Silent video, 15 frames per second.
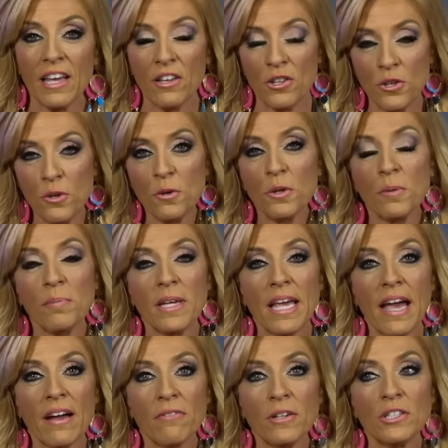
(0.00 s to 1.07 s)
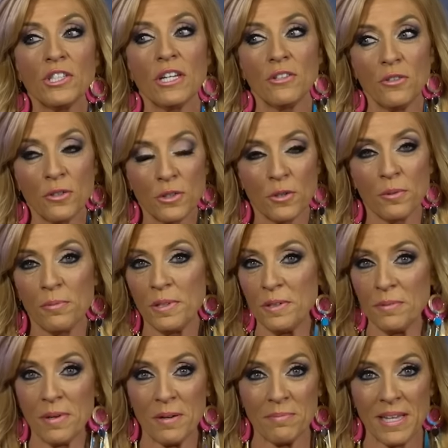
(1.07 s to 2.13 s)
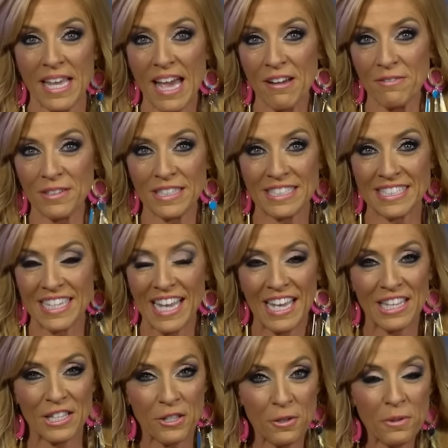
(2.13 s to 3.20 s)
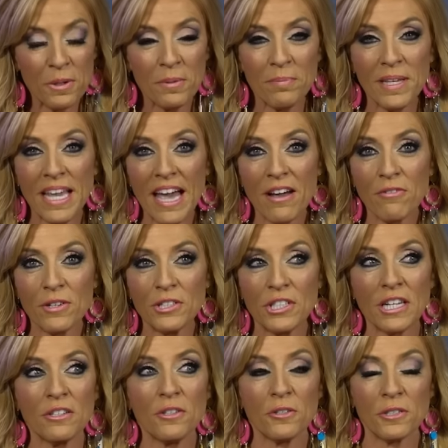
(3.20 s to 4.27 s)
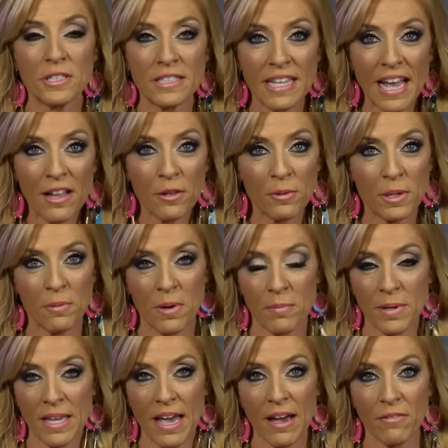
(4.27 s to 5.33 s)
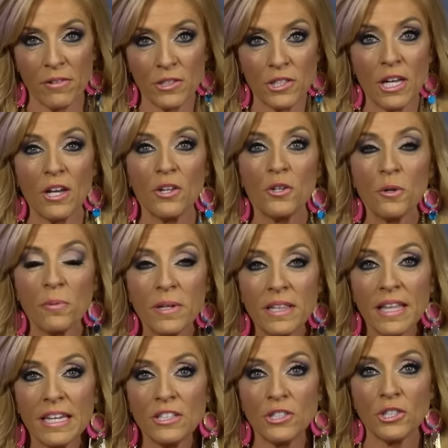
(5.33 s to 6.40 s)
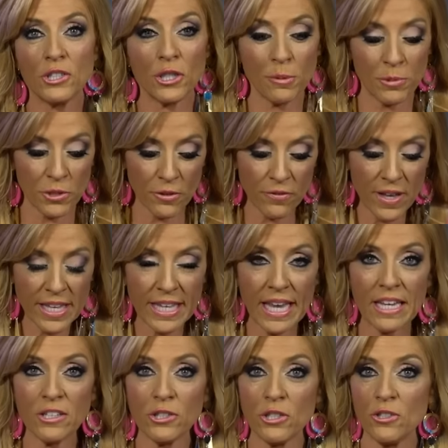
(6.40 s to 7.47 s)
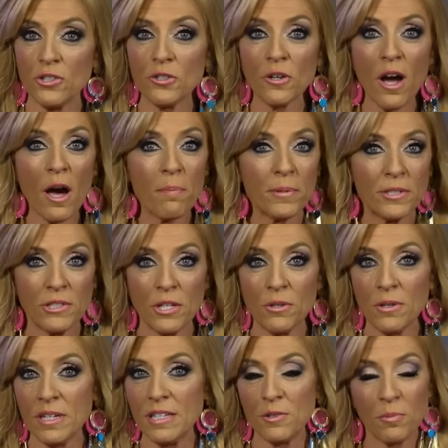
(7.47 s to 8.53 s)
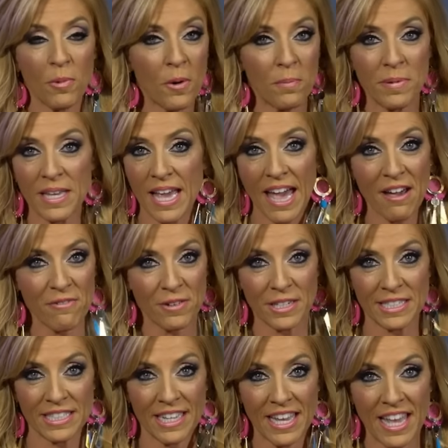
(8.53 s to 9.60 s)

You don't be average and your career won't be average. You don't be average and your salary won't be average. Your relationships, your vacations, your opportunities won't be average.